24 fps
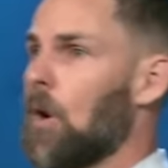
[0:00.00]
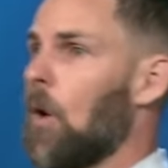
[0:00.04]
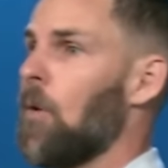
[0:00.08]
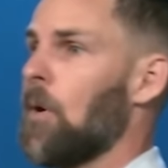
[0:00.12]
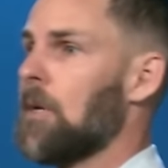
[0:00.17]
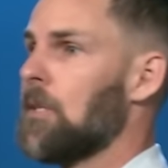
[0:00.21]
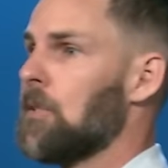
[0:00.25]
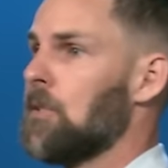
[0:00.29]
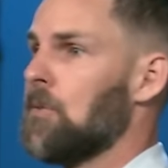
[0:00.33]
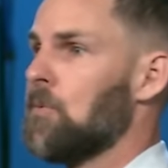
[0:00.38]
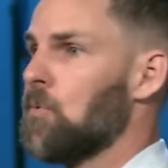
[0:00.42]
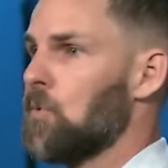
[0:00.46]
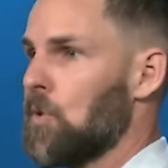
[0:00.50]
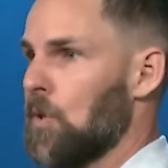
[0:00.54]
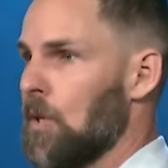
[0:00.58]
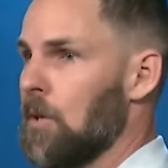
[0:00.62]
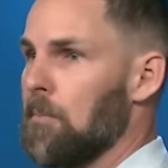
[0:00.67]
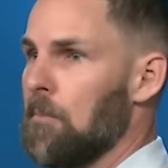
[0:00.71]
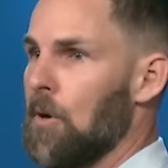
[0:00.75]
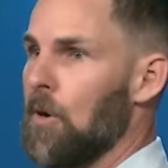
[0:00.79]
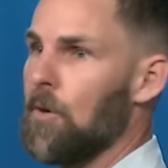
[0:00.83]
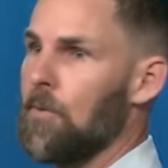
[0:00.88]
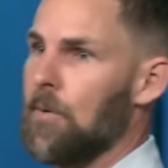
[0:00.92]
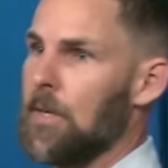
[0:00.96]
going to
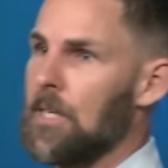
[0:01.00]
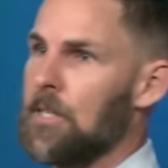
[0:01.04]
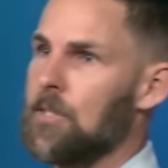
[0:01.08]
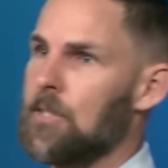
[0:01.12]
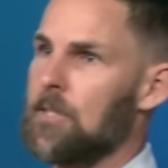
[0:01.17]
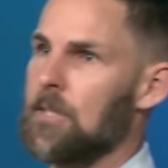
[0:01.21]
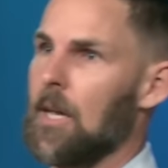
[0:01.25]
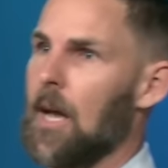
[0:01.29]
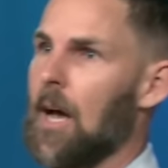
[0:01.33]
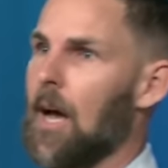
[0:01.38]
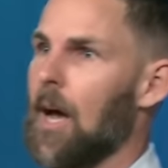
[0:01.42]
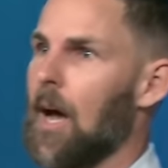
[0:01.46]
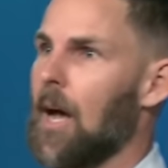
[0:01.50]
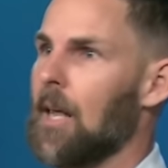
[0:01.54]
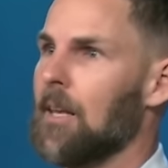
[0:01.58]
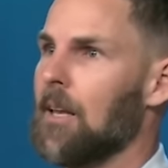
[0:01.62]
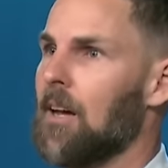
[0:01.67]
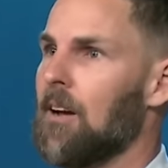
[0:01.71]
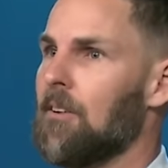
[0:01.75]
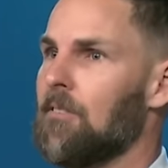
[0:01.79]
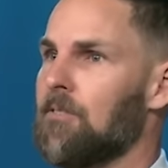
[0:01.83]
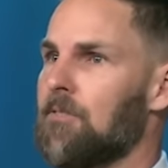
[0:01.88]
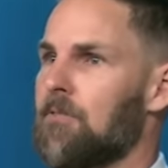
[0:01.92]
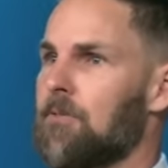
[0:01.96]
the movies. I
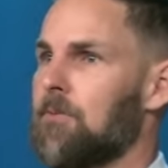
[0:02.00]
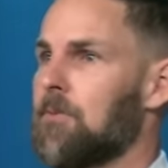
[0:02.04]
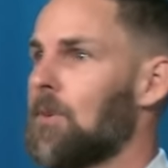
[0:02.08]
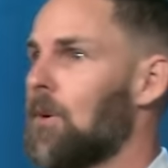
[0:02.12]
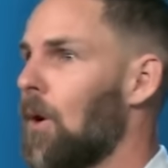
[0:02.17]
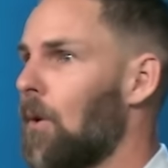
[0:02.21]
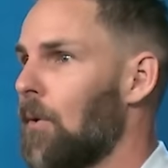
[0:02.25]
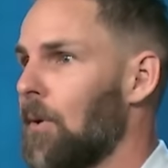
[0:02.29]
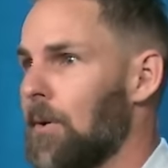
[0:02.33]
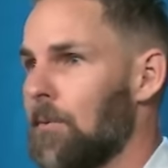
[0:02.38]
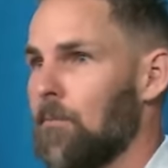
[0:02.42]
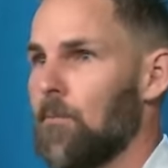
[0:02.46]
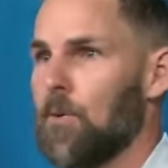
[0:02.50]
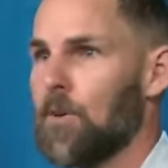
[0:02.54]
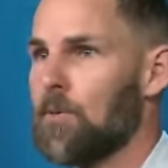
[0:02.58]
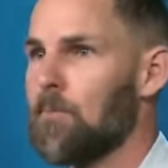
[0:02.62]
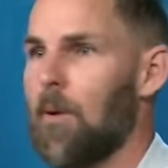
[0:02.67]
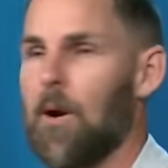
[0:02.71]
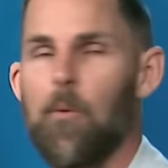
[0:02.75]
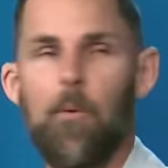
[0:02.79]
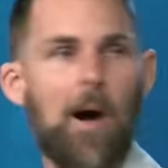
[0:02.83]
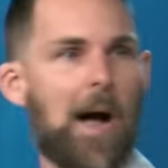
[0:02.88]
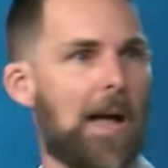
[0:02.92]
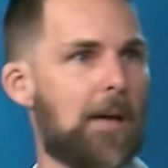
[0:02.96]
love going
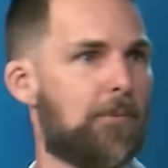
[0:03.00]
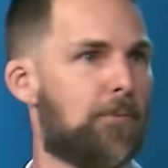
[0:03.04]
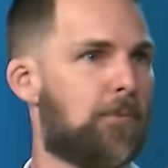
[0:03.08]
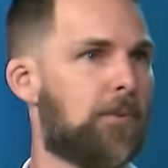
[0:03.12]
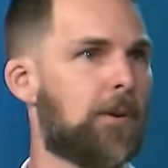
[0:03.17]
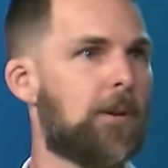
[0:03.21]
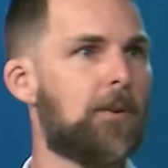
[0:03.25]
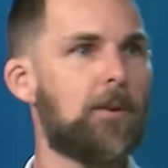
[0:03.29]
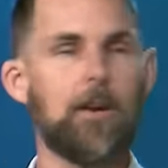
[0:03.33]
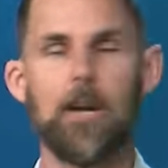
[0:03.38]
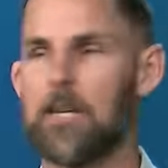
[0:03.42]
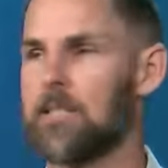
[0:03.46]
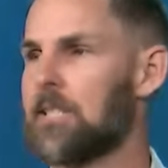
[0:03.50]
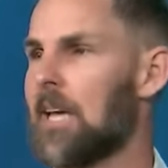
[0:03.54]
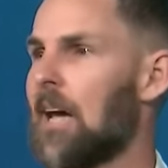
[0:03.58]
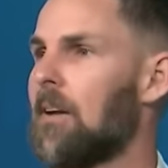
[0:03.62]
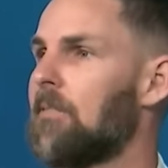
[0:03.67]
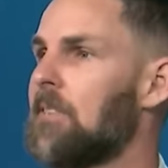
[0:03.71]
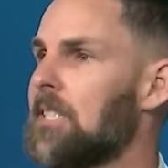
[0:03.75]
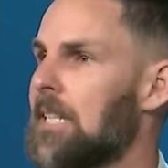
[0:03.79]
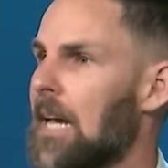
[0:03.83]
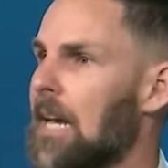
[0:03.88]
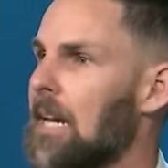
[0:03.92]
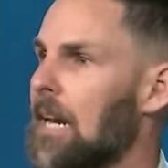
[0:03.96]
with my wife and us
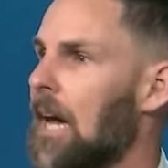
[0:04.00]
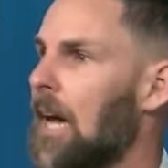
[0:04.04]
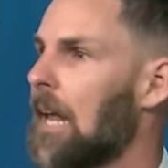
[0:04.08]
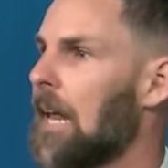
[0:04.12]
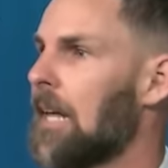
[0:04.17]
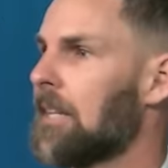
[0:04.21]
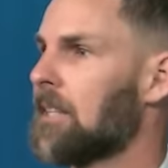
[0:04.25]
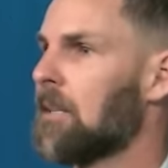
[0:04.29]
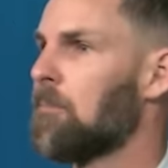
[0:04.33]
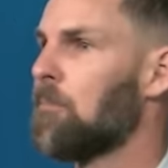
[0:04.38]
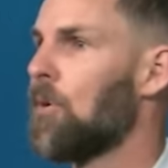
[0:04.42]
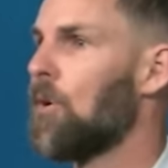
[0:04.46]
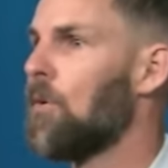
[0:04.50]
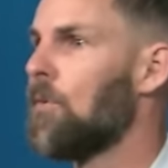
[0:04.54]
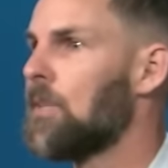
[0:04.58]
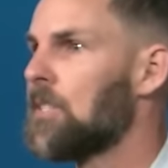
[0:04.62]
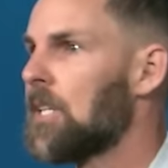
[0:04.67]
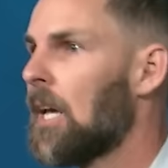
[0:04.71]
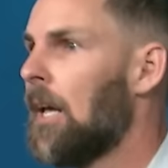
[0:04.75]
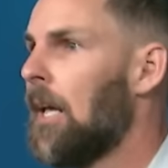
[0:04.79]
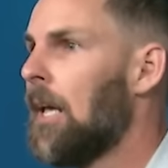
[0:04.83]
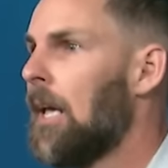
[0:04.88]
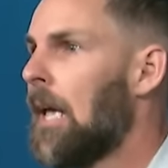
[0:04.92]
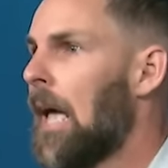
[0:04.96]
having date night at the
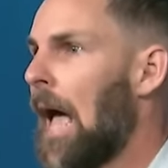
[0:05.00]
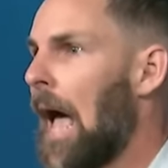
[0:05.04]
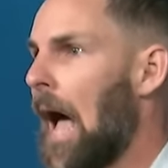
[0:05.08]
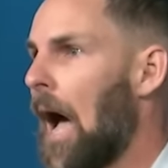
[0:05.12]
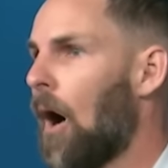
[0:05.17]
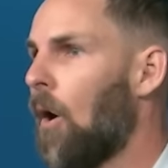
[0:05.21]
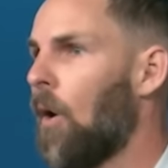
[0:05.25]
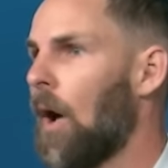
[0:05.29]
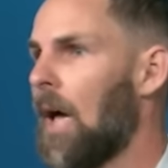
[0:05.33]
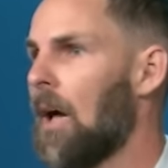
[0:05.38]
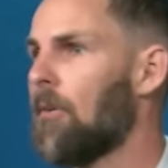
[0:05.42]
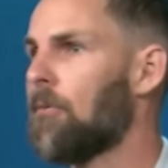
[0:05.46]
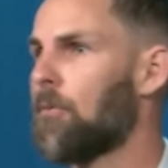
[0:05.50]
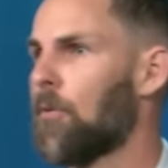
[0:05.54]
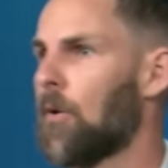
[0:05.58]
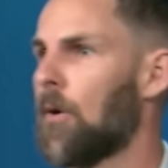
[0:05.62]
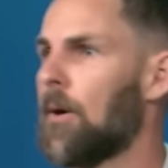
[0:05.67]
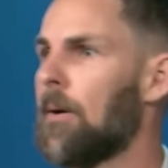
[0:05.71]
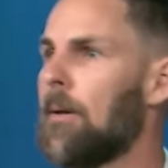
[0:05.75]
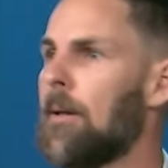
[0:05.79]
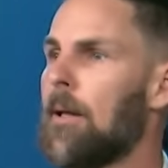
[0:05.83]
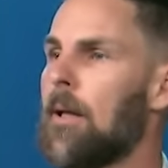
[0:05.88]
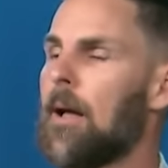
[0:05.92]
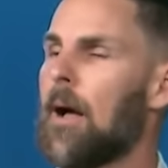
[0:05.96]
movies.
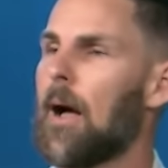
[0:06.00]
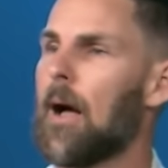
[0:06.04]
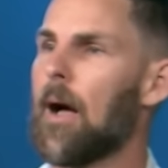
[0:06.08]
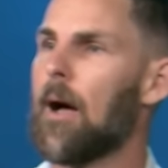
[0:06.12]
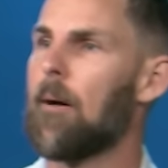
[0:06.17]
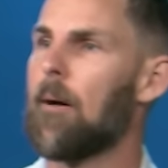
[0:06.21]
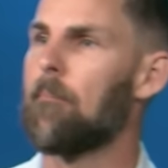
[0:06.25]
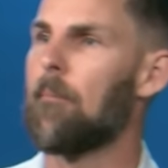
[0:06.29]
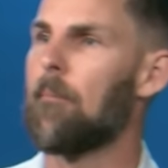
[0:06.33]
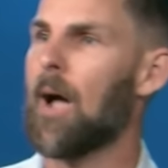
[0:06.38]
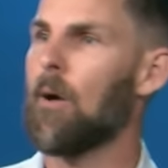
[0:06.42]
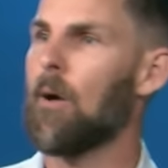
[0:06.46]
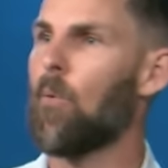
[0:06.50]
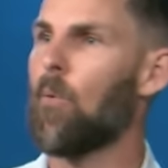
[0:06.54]
However, uh, my